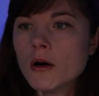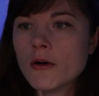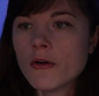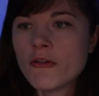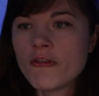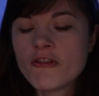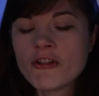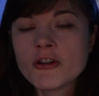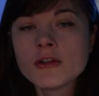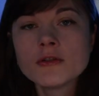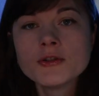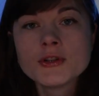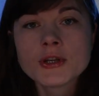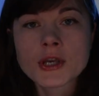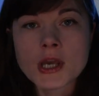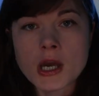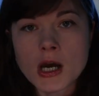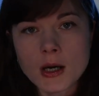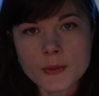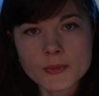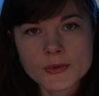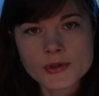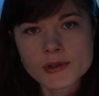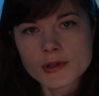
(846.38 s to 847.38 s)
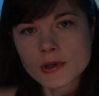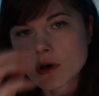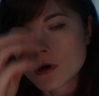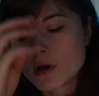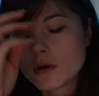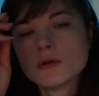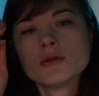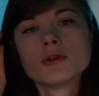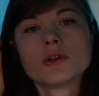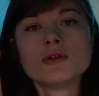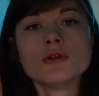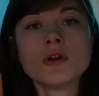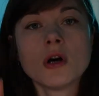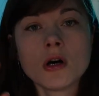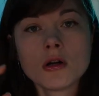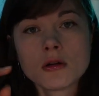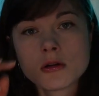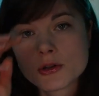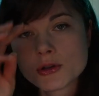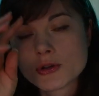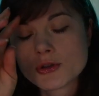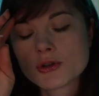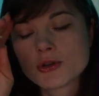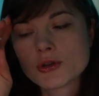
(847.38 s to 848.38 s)
fill the gaps on the
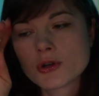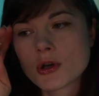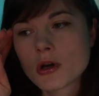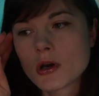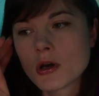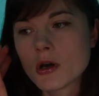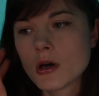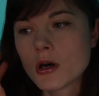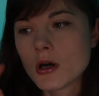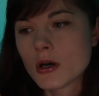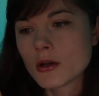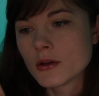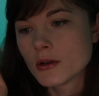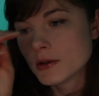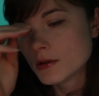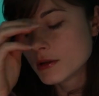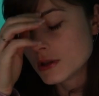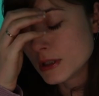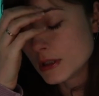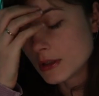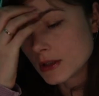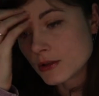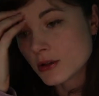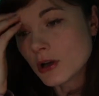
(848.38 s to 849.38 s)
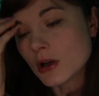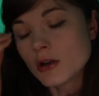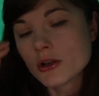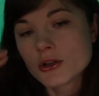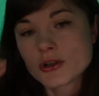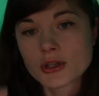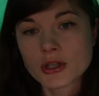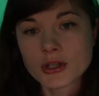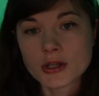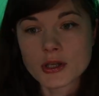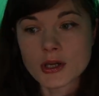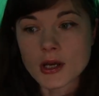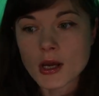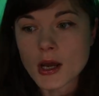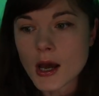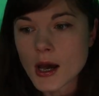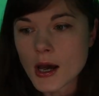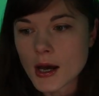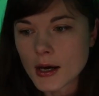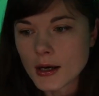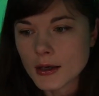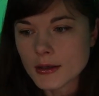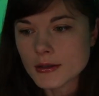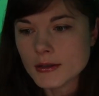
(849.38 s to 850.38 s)
knowledge, in the knowledge that I
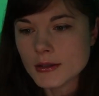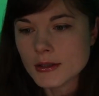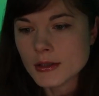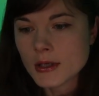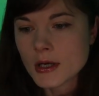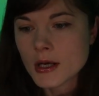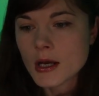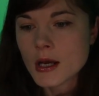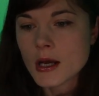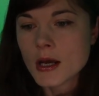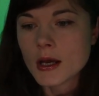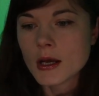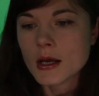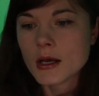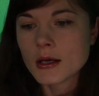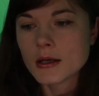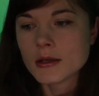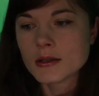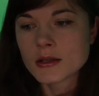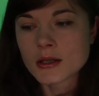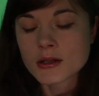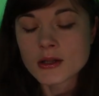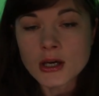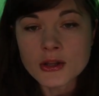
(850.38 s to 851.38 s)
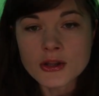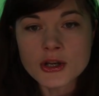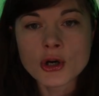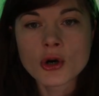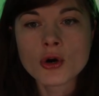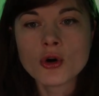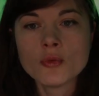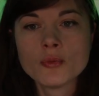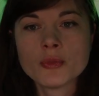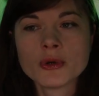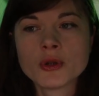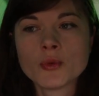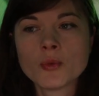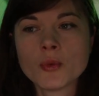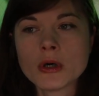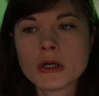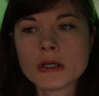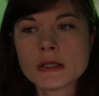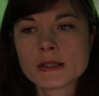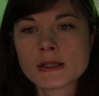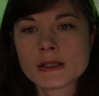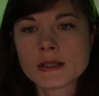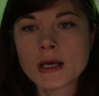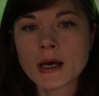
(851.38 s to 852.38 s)
had. And another hope it
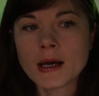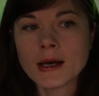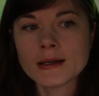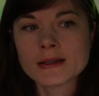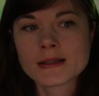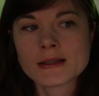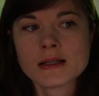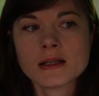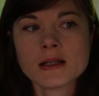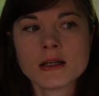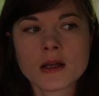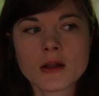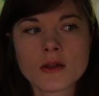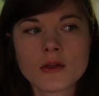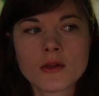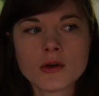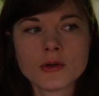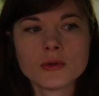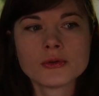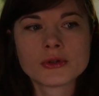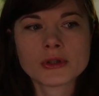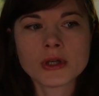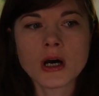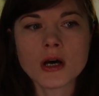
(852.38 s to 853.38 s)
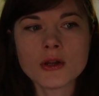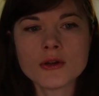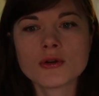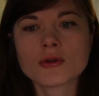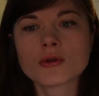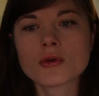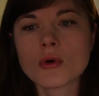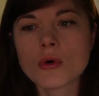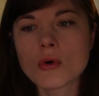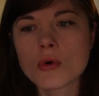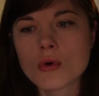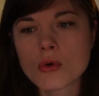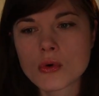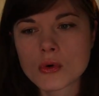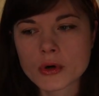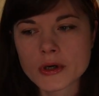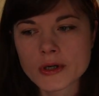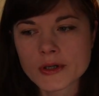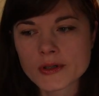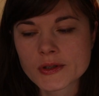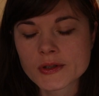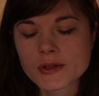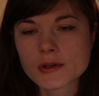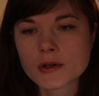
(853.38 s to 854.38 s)
was that those other
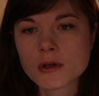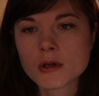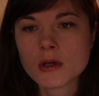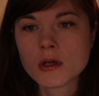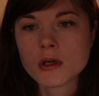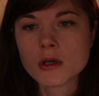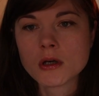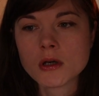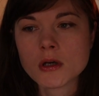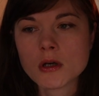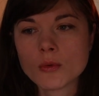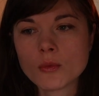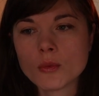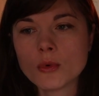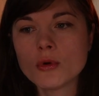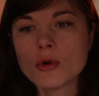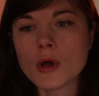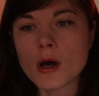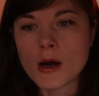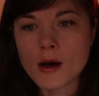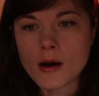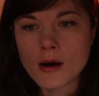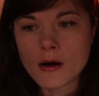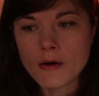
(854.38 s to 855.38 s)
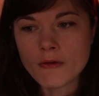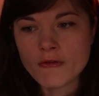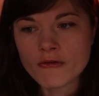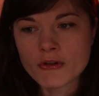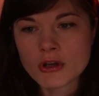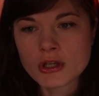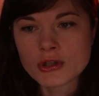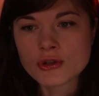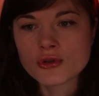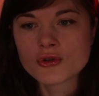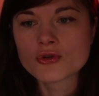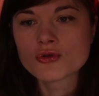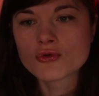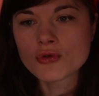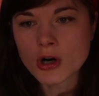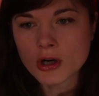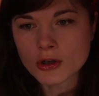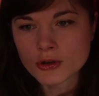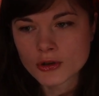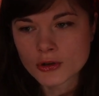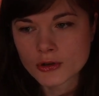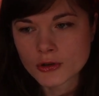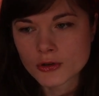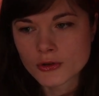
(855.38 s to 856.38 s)
cohorts will have
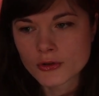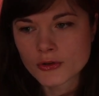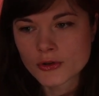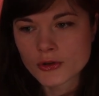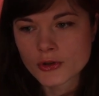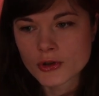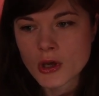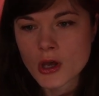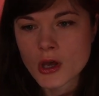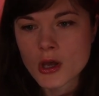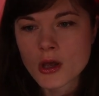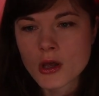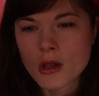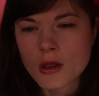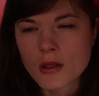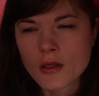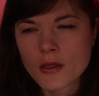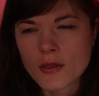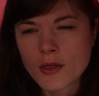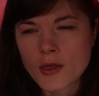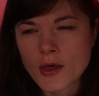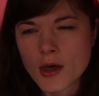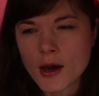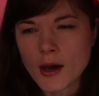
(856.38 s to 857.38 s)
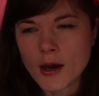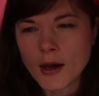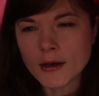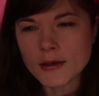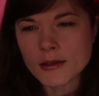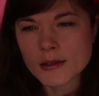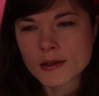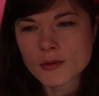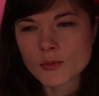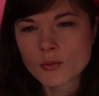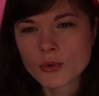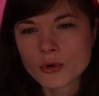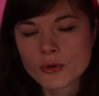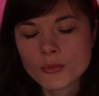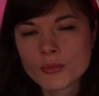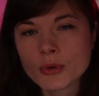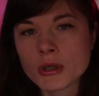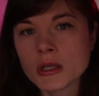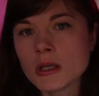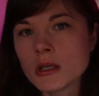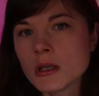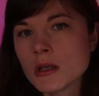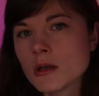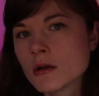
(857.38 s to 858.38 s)
instructors that will
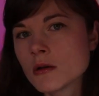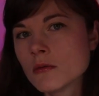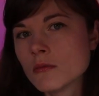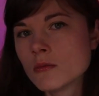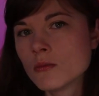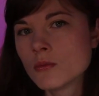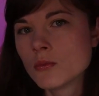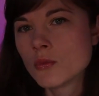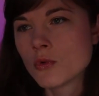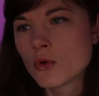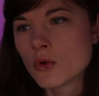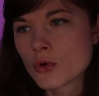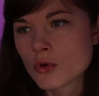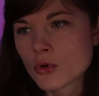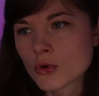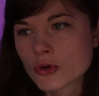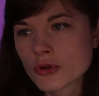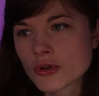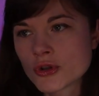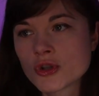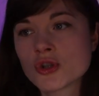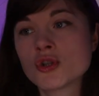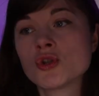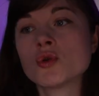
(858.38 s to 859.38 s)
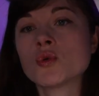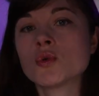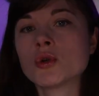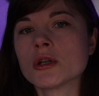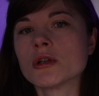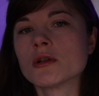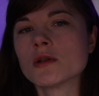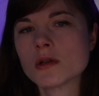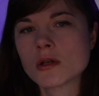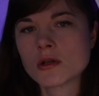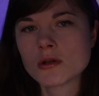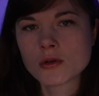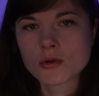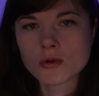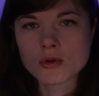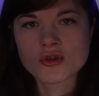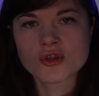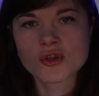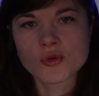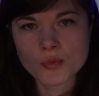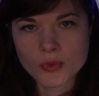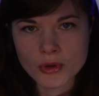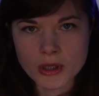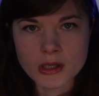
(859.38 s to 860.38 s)
be more suited to
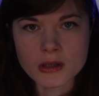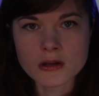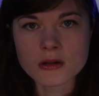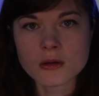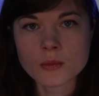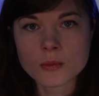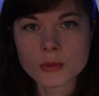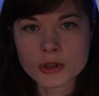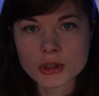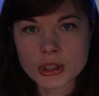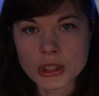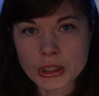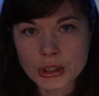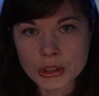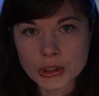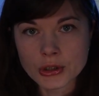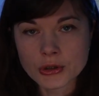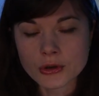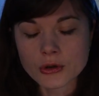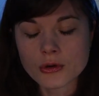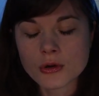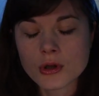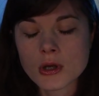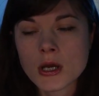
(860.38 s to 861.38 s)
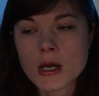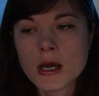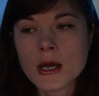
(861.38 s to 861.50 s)
explain the material.